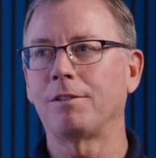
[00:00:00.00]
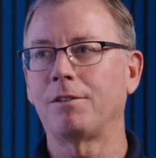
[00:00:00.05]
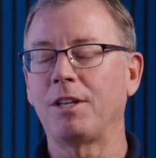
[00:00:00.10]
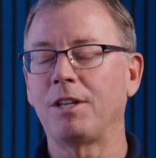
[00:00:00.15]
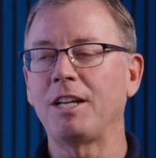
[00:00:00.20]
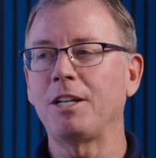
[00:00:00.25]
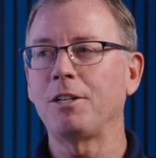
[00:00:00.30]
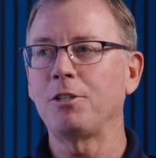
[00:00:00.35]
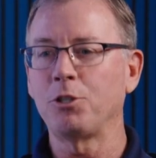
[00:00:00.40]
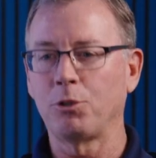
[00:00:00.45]

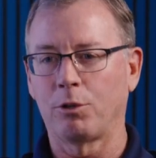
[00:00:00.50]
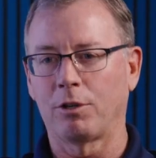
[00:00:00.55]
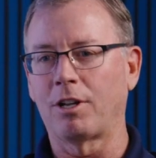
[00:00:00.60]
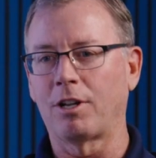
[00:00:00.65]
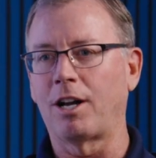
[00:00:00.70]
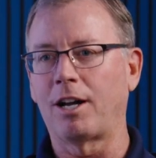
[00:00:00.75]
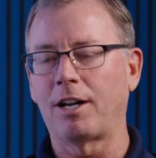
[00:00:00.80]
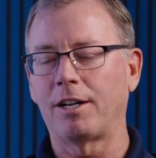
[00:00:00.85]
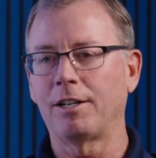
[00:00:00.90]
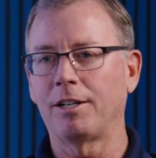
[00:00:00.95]
They do a
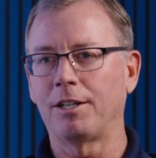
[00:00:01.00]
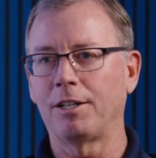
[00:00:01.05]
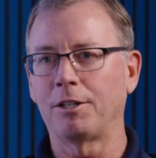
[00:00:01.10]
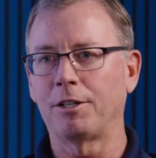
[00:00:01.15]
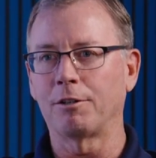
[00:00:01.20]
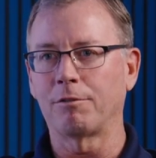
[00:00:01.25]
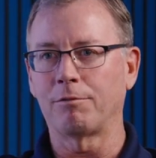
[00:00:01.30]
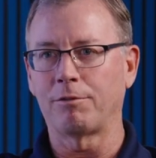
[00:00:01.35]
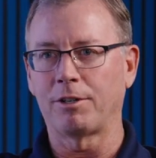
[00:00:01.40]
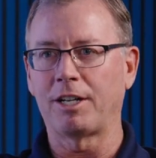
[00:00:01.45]
lot, and
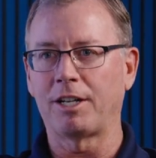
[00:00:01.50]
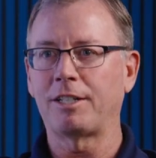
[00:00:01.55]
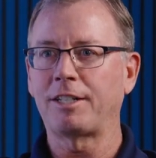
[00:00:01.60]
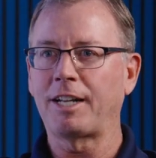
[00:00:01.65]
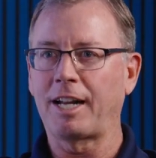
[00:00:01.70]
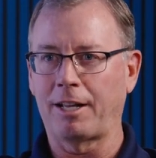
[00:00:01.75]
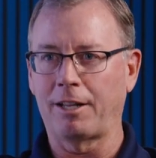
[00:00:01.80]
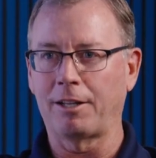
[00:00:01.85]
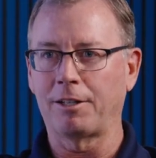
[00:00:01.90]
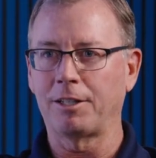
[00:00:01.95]
they're very
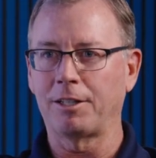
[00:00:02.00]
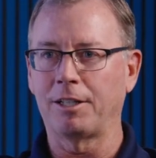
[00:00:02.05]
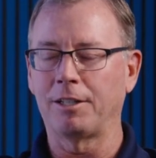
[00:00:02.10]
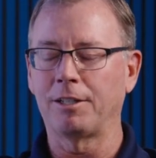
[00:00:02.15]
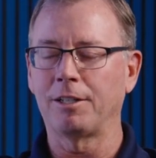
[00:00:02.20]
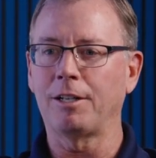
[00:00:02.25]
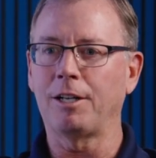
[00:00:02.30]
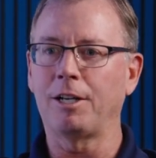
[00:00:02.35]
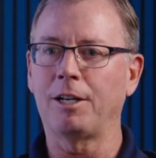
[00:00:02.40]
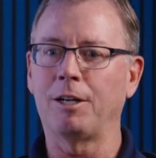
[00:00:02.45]

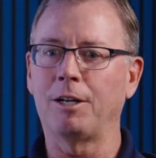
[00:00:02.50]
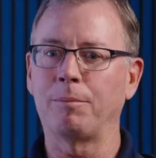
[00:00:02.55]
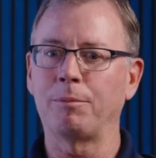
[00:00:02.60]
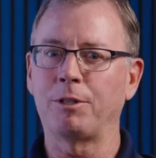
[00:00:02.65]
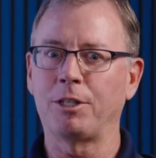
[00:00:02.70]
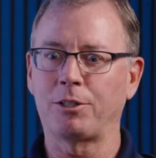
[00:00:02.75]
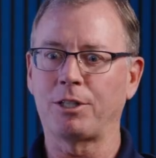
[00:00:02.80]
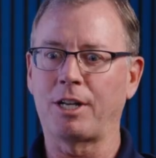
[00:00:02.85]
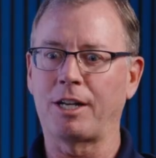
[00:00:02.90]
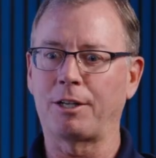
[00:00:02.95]
talented
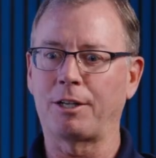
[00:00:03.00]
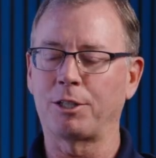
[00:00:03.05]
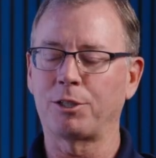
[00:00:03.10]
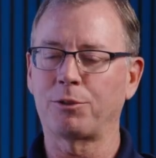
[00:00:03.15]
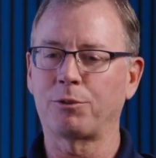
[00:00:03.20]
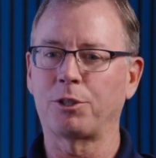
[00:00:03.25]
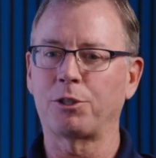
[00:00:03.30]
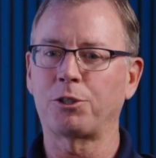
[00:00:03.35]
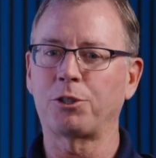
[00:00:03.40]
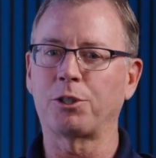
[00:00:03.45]
designers
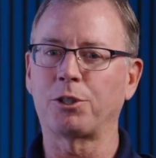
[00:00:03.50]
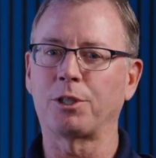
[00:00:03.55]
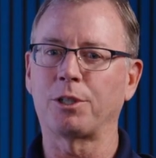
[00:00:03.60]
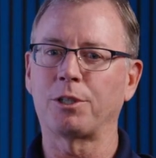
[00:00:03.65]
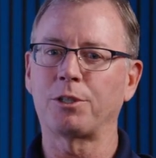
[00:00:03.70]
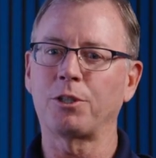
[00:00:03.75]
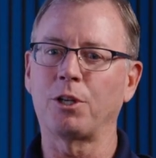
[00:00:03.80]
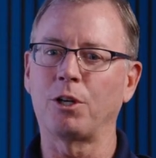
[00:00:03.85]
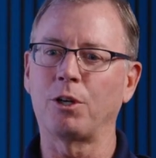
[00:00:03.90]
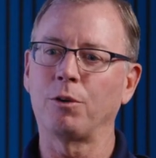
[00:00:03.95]
for sure.
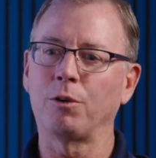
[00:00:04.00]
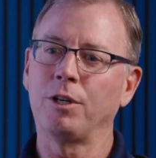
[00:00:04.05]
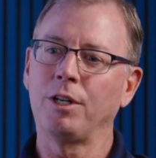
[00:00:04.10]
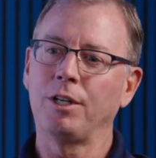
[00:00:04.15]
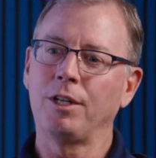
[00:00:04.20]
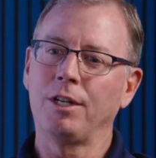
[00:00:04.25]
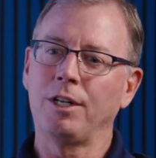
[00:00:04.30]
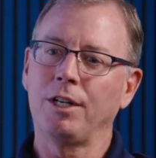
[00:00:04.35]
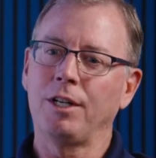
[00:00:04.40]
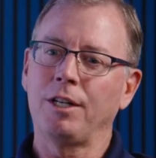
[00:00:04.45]
So
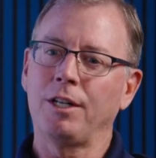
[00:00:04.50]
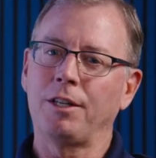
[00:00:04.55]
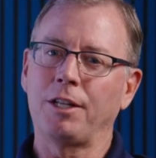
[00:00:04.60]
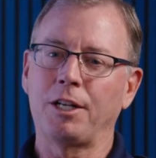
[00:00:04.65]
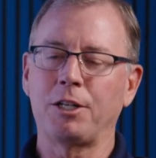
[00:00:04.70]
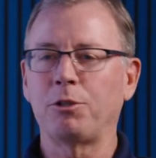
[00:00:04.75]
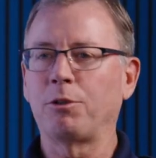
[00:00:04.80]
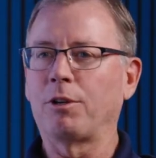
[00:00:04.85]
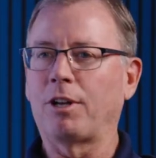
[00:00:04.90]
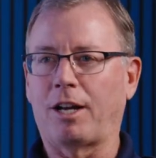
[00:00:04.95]

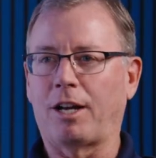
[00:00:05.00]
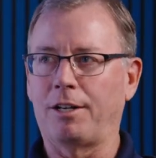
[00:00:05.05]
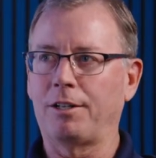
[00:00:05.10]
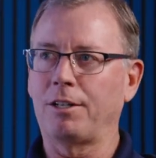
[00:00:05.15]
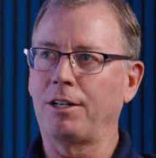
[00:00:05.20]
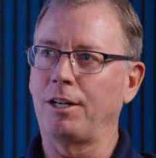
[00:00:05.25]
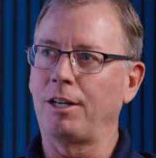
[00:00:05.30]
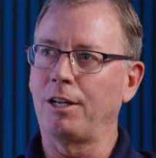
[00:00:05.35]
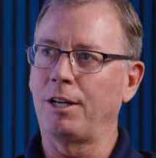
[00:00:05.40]
they do a lot.